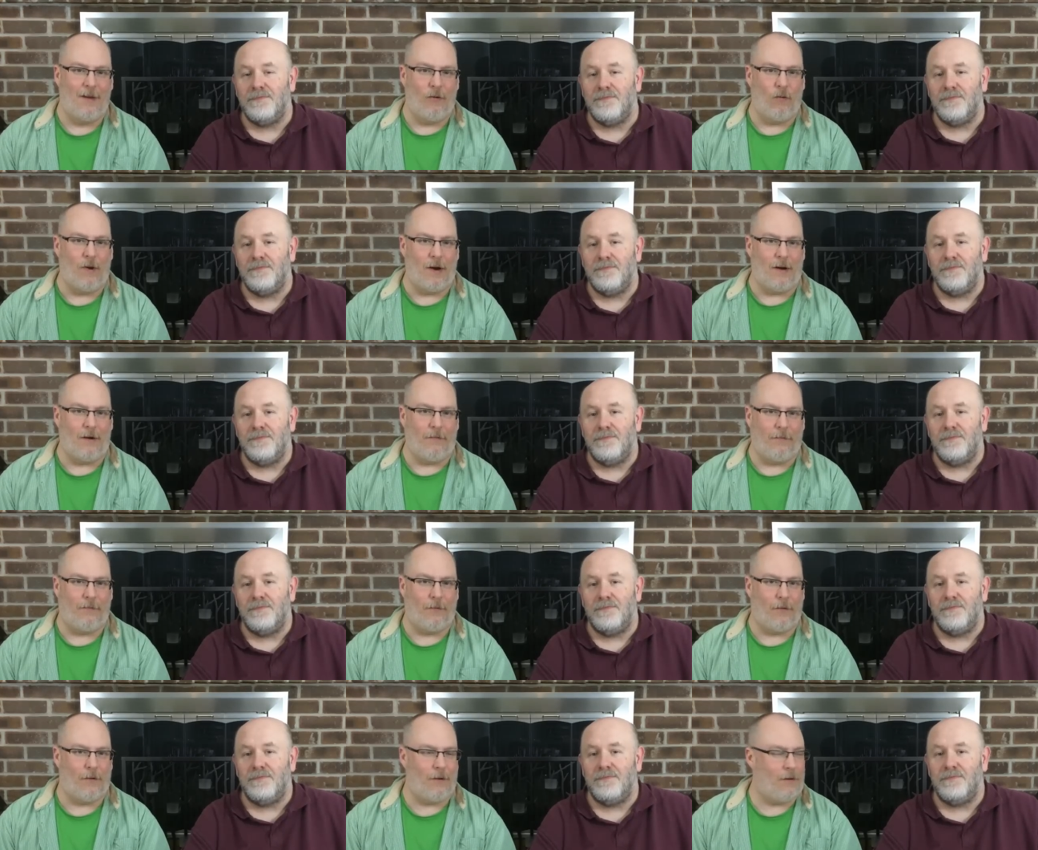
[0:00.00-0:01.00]
Speaker 1: where
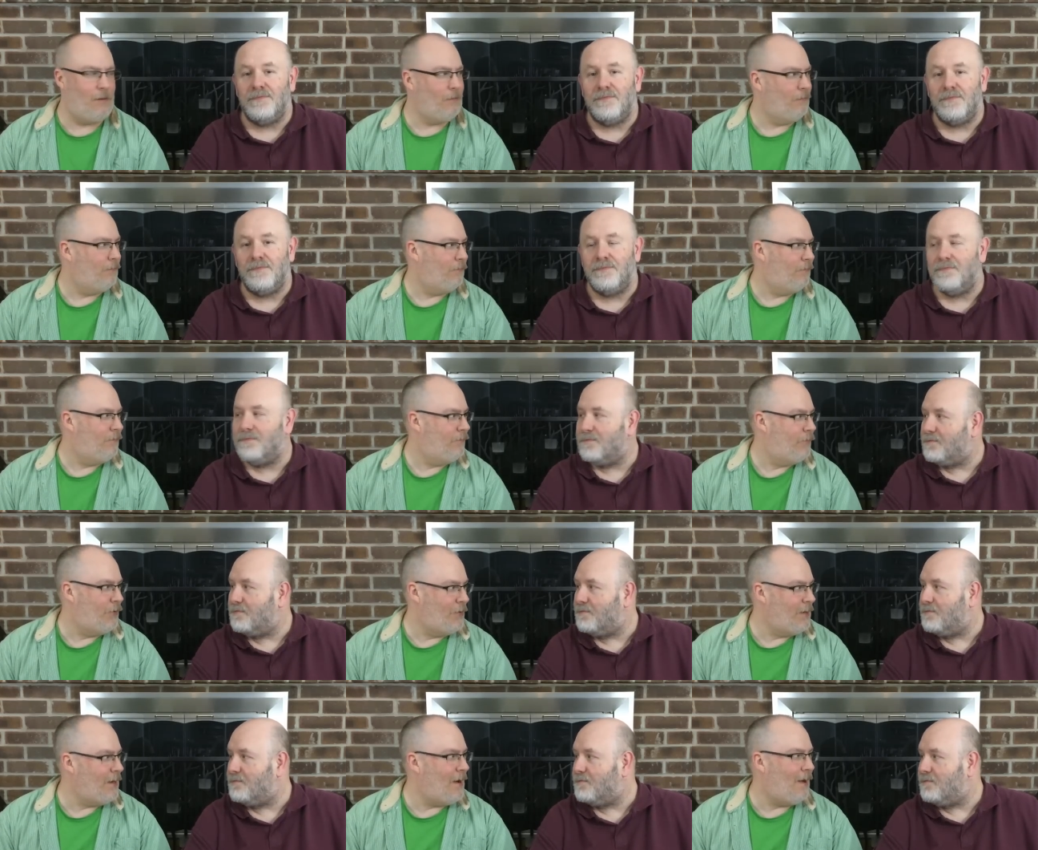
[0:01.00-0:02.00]
for
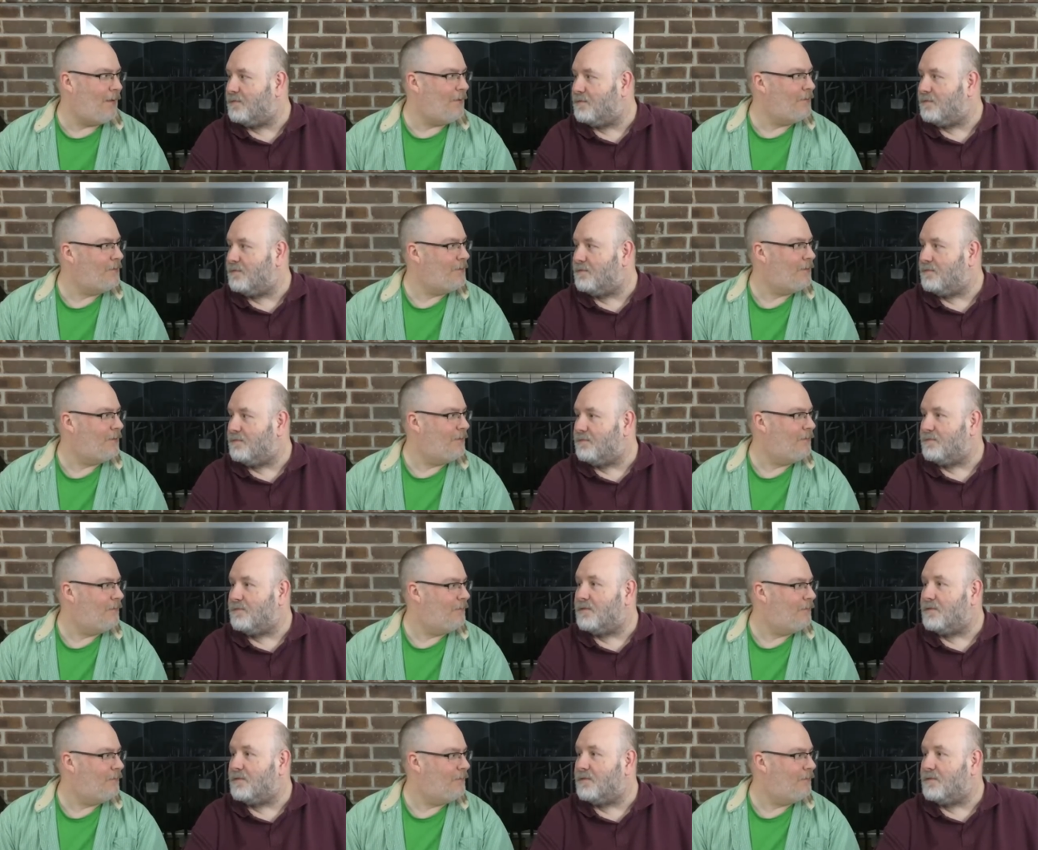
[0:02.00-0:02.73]
thirty dollars?